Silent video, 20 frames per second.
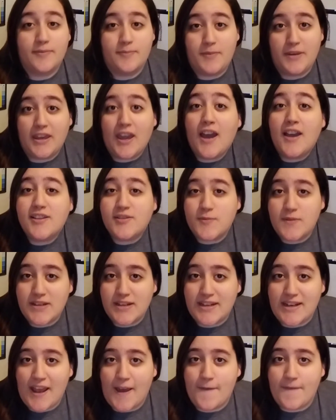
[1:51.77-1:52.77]
because we
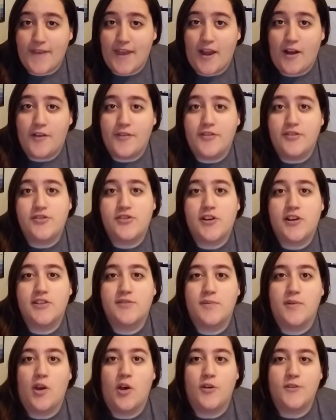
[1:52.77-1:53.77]
didn't have the health
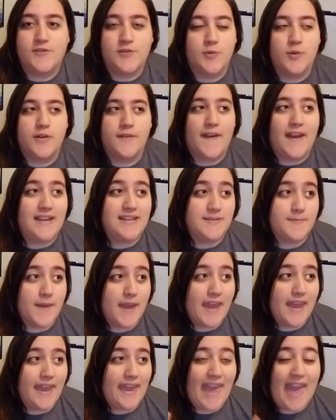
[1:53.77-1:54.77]
insurance, we also would have had to
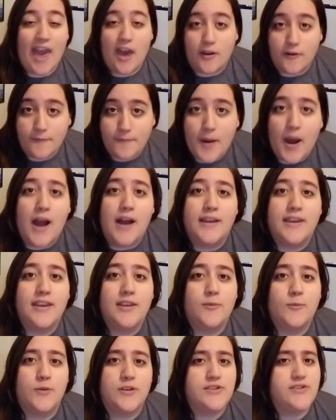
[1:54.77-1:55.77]
pay out of
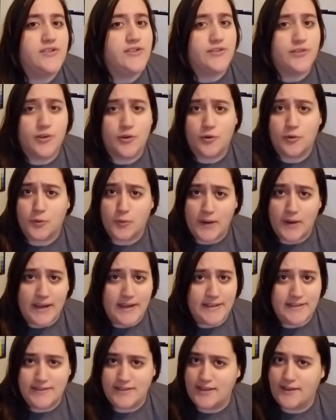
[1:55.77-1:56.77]
pocket, which is
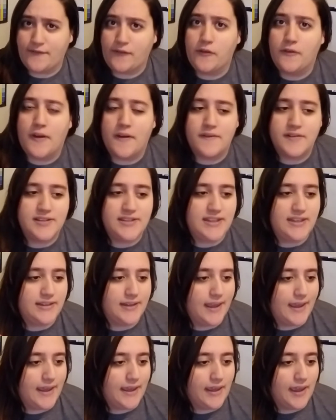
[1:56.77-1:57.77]
crazy. If you've ever seen
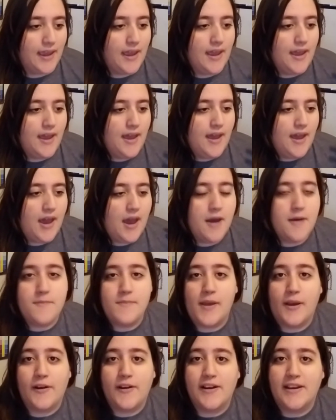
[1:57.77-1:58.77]
like
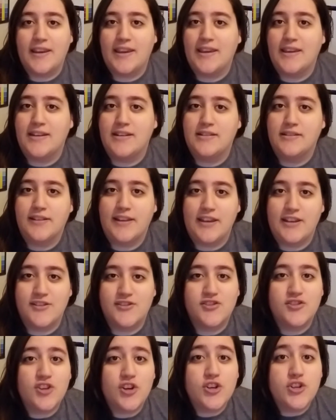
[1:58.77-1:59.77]
American like
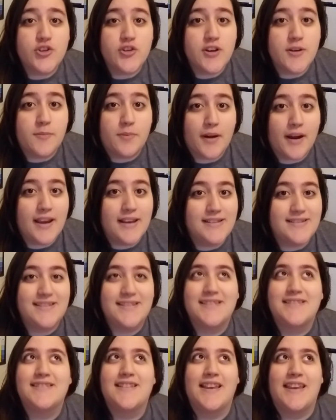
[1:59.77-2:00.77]
surgery
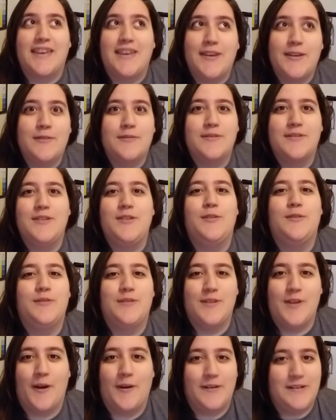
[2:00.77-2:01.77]
prices, like
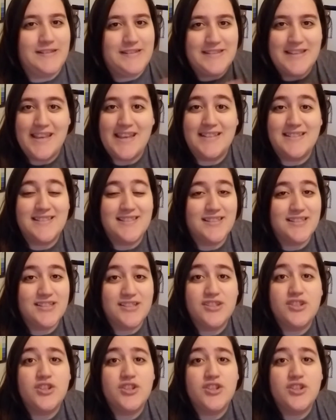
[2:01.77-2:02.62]
you'd know it's